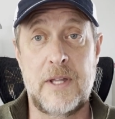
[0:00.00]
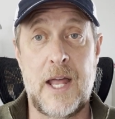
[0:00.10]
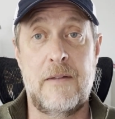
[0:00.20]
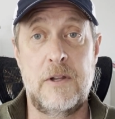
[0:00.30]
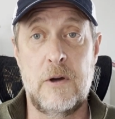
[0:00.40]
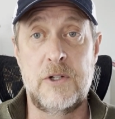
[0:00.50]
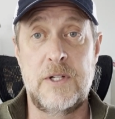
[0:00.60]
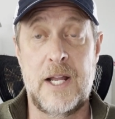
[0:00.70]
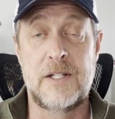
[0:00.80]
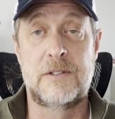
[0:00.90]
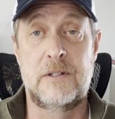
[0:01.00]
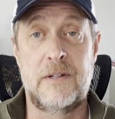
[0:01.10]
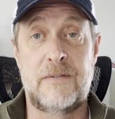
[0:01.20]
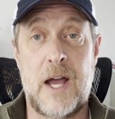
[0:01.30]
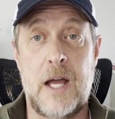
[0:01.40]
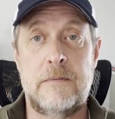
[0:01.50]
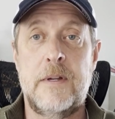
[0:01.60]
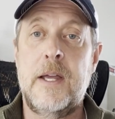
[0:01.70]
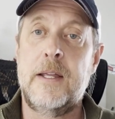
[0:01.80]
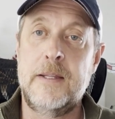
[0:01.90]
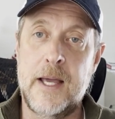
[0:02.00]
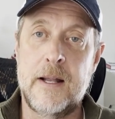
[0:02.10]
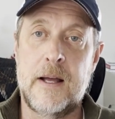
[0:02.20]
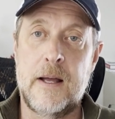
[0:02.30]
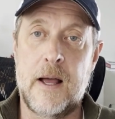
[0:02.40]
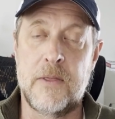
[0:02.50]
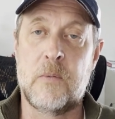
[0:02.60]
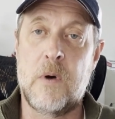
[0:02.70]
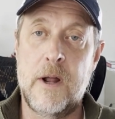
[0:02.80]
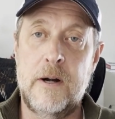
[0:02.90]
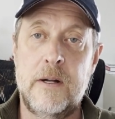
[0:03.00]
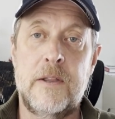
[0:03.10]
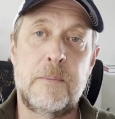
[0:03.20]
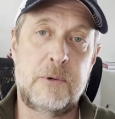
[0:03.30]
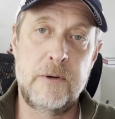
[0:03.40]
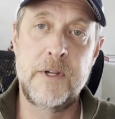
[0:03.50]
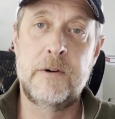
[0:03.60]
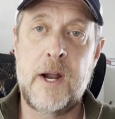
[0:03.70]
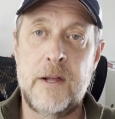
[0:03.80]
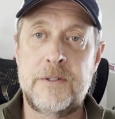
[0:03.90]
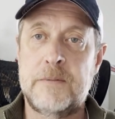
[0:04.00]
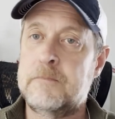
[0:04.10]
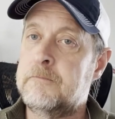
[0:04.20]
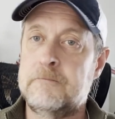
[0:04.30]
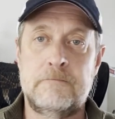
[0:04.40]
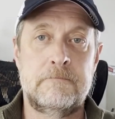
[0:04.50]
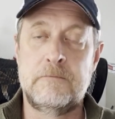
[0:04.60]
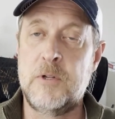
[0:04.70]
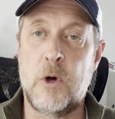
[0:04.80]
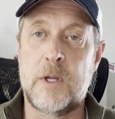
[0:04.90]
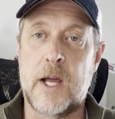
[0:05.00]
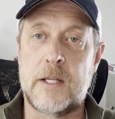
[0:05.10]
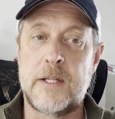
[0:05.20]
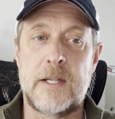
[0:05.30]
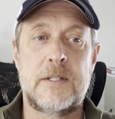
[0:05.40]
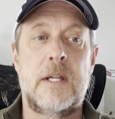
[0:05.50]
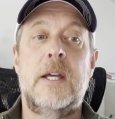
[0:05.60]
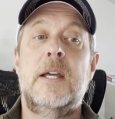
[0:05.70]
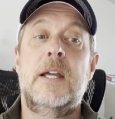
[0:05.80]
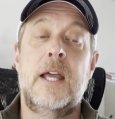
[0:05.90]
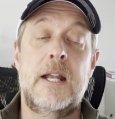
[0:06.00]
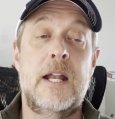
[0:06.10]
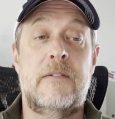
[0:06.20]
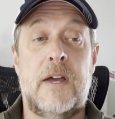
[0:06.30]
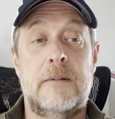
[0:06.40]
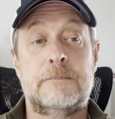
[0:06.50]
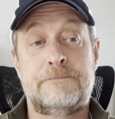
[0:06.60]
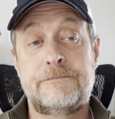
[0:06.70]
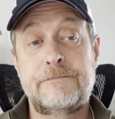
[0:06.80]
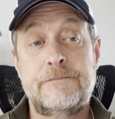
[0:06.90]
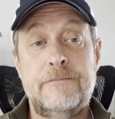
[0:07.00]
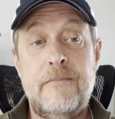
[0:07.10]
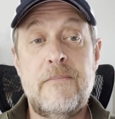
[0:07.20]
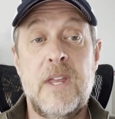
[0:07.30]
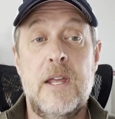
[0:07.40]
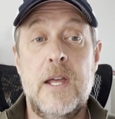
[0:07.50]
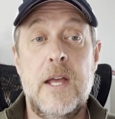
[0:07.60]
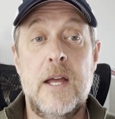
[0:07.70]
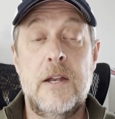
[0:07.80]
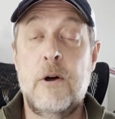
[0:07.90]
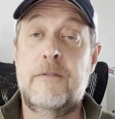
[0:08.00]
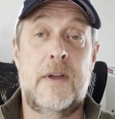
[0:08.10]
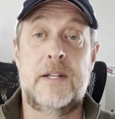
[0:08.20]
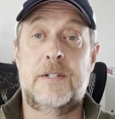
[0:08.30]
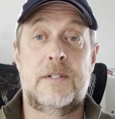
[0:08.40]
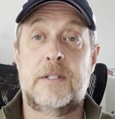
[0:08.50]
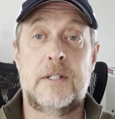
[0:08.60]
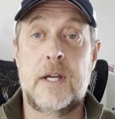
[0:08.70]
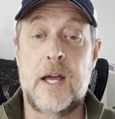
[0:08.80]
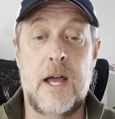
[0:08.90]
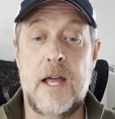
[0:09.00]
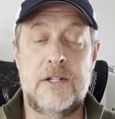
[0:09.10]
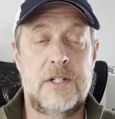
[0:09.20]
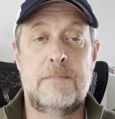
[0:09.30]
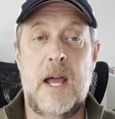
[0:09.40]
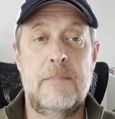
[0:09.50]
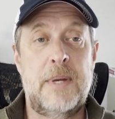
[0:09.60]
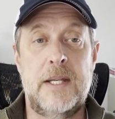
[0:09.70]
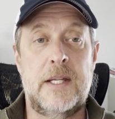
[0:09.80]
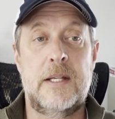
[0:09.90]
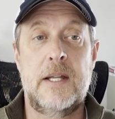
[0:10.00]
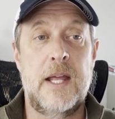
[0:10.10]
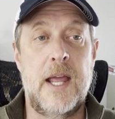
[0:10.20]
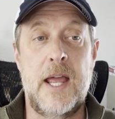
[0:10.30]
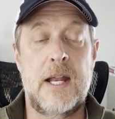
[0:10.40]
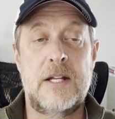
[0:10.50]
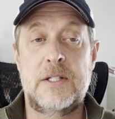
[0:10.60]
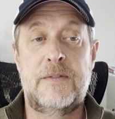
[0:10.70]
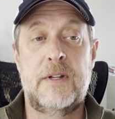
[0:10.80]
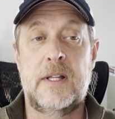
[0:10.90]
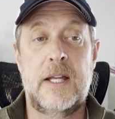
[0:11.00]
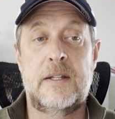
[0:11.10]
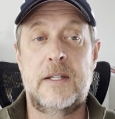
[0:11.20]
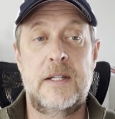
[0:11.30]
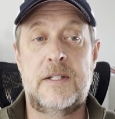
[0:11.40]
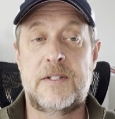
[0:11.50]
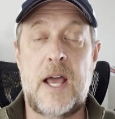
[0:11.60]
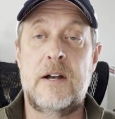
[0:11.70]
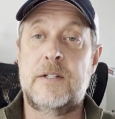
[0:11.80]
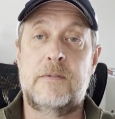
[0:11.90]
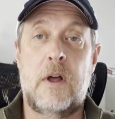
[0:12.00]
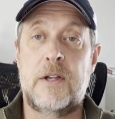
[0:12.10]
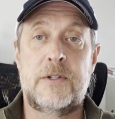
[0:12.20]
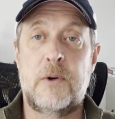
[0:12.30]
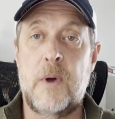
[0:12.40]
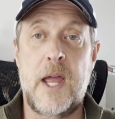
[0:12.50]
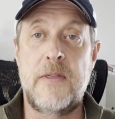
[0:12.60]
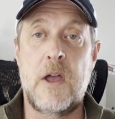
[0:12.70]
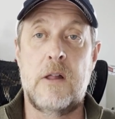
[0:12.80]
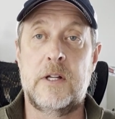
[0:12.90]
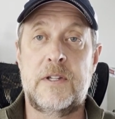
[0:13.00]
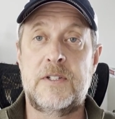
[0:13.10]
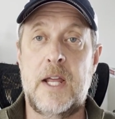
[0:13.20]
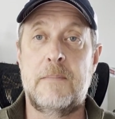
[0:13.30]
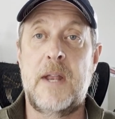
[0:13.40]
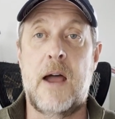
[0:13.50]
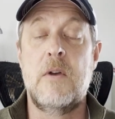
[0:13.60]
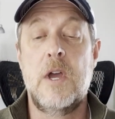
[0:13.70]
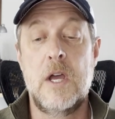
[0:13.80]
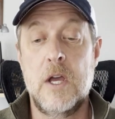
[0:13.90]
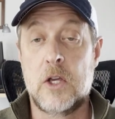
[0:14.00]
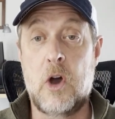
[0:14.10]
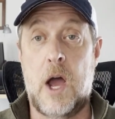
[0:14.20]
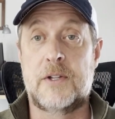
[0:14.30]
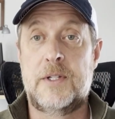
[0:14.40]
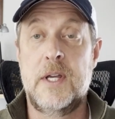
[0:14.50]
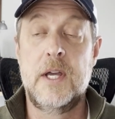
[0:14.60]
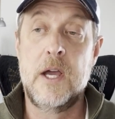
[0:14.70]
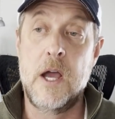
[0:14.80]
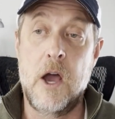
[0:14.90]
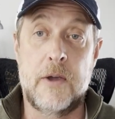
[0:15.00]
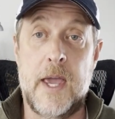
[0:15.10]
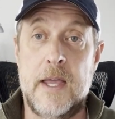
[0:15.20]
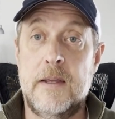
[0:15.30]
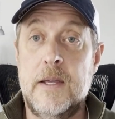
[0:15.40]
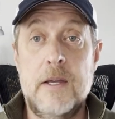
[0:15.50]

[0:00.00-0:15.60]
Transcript: that of the Oceanis 35. Yet on the water and the proving grounds, no contest. In any event, no offense, uh, just my opinion, and I just feel like the designers have lost their way and they all look the same. Now, cost. Okay,